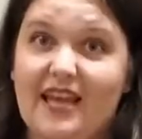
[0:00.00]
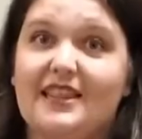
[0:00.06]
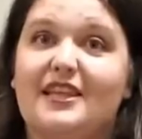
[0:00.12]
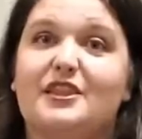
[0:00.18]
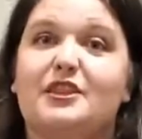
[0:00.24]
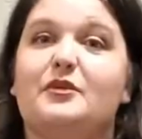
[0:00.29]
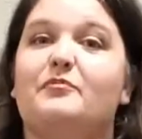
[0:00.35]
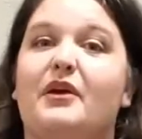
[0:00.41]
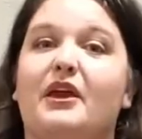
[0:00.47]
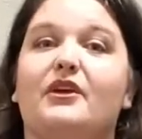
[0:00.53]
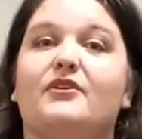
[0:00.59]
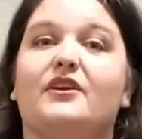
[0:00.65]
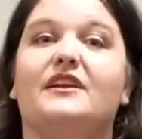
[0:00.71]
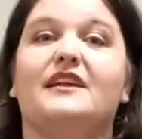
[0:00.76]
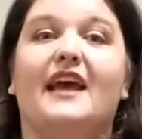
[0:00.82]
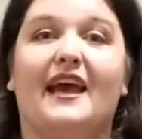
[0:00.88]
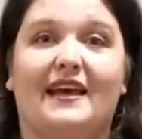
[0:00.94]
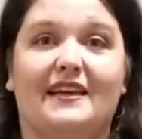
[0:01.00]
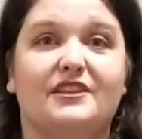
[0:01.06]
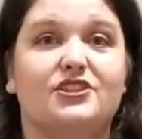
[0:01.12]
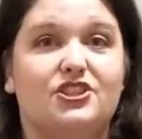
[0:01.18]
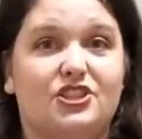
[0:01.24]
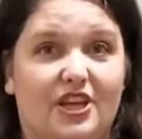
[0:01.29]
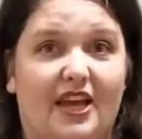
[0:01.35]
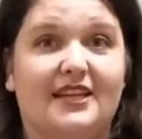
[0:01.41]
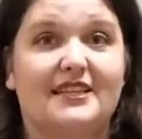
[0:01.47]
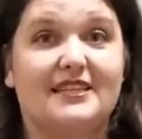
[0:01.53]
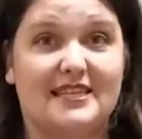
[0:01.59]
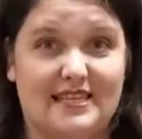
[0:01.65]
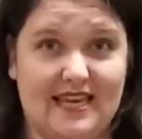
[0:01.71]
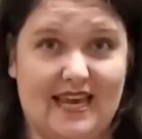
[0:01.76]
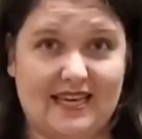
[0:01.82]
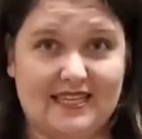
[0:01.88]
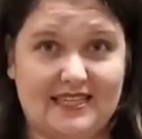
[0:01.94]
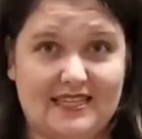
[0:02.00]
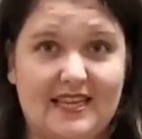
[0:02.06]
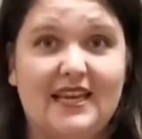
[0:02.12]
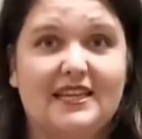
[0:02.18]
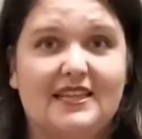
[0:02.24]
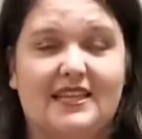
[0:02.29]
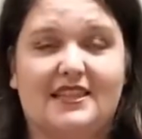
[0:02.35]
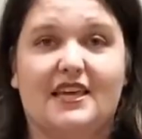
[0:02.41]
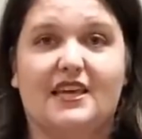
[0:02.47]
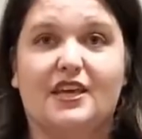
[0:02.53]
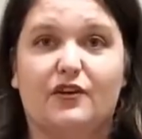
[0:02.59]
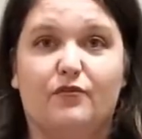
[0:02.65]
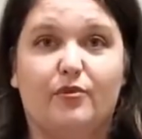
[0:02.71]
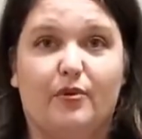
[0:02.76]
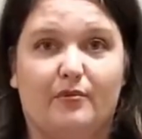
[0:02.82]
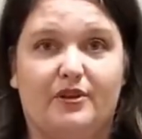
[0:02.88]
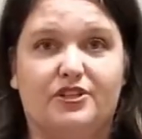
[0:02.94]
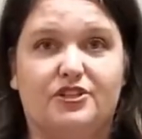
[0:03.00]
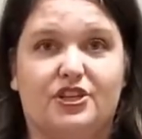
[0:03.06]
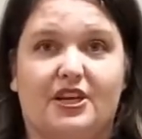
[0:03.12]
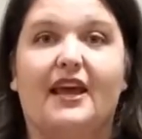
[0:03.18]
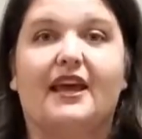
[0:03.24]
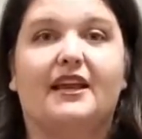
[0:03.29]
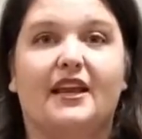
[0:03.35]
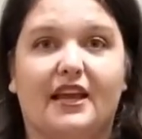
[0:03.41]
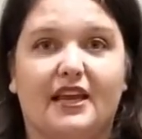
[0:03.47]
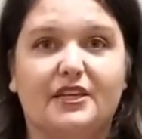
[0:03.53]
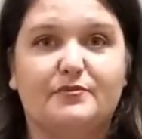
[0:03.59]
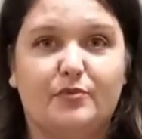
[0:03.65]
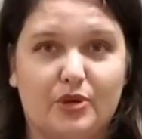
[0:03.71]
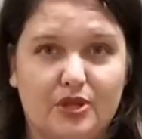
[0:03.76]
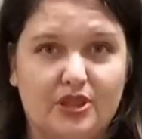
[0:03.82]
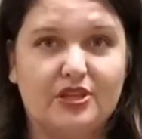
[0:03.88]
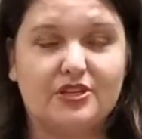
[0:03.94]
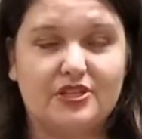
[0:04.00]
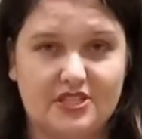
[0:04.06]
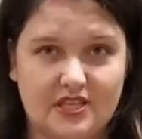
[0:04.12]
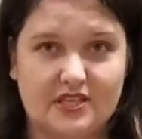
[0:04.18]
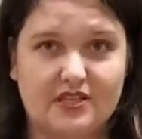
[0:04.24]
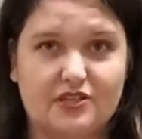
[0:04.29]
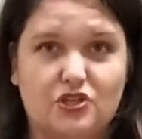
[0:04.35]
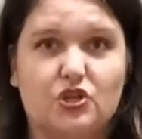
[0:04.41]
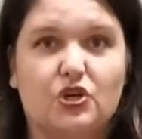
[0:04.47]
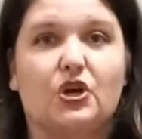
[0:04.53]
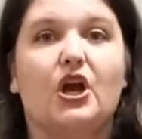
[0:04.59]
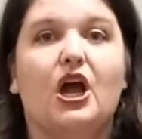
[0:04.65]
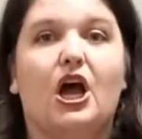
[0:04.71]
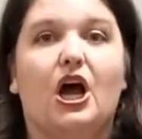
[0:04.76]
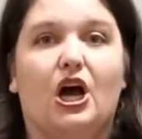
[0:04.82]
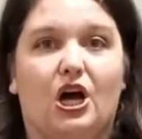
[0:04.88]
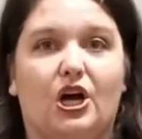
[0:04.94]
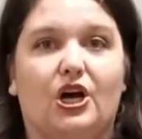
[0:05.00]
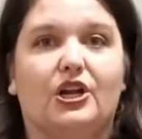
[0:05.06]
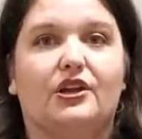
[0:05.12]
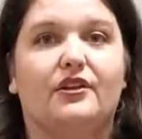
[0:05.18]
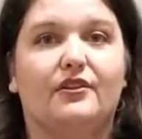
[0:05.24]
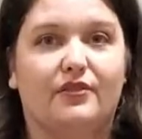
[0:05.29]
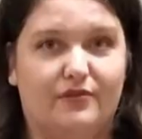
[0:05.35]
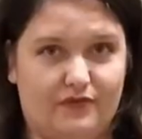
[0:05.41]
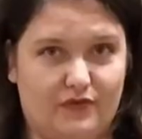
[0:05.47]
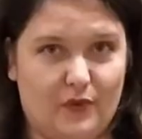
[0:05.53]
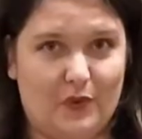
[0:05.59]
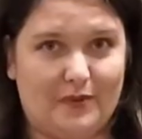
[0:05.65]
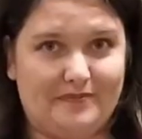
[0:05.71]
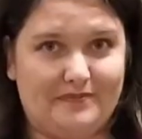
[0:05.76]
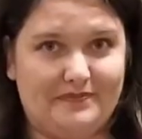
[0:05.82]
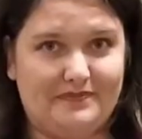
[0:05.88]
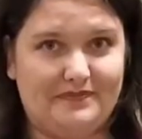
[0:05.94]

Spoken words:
that the parent has checked yes, that they give permission and has put their signature on the form.